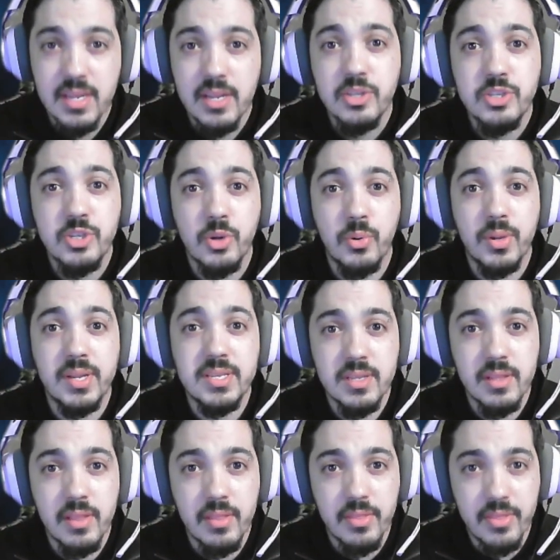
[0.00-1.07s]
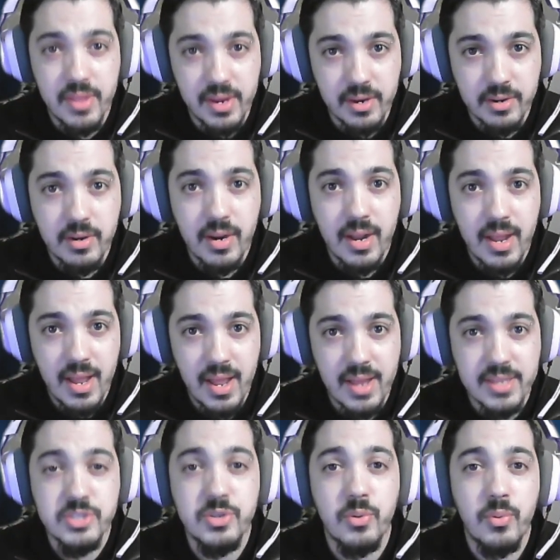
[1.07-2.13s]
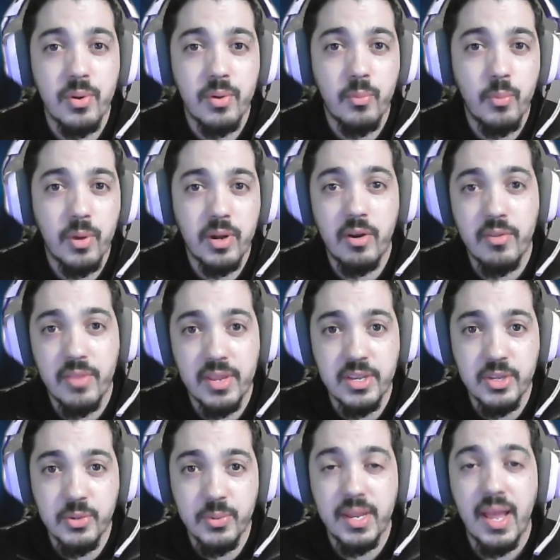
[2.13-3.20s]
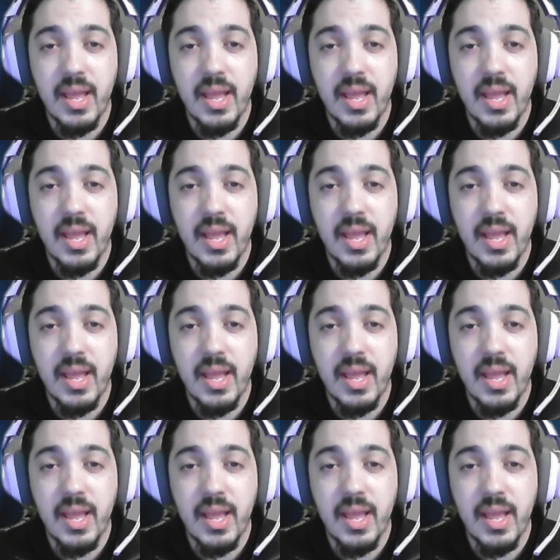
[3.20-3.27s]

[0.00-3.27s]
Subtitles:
so it's their eyes. So what are they doing?